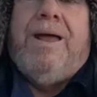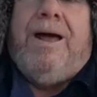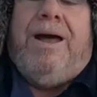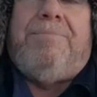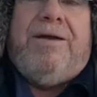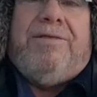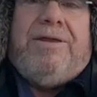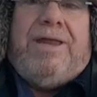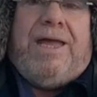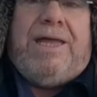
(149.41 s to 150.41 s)
by
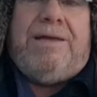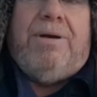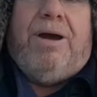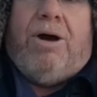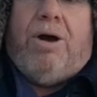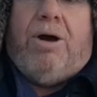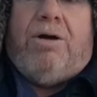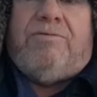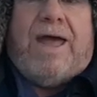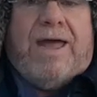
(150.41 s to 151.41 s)
the name
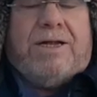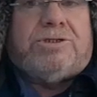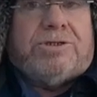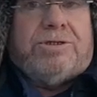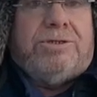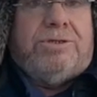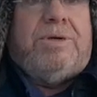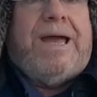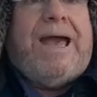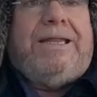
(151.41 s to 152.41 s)
of
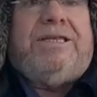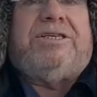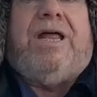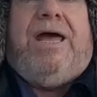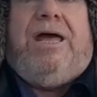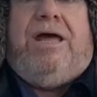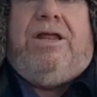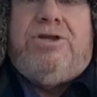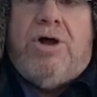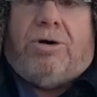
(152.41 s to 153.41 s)
Andrew Alistair
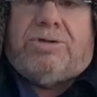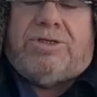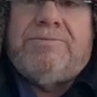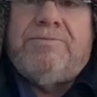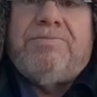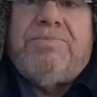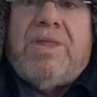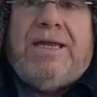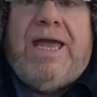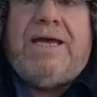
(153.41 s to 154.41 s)
Knott.
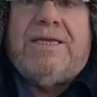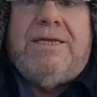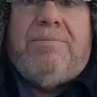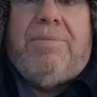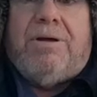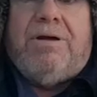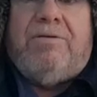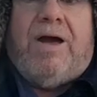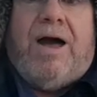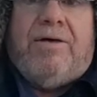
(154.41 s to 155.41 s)
And he has a number
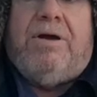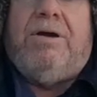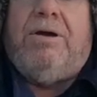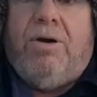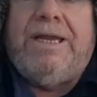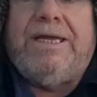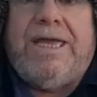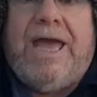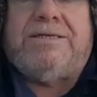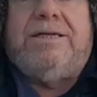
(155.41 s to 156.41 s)
of other oil and
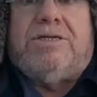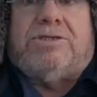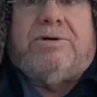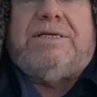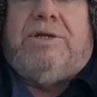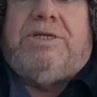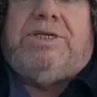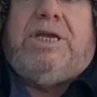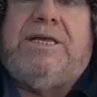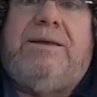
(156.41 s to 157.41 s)
gas industries
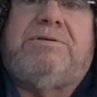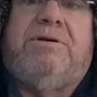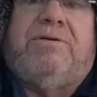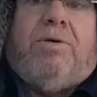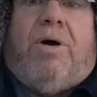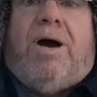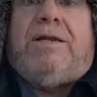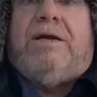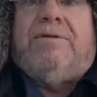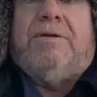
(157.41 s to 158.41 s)
which he seems to have
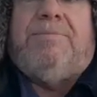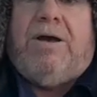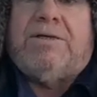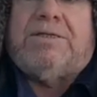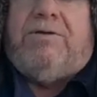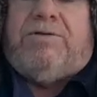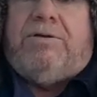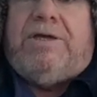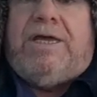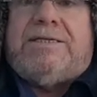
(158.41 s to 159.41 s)
acquired over the past
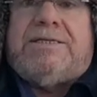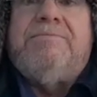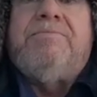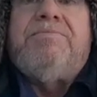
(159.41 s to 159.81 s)
few years.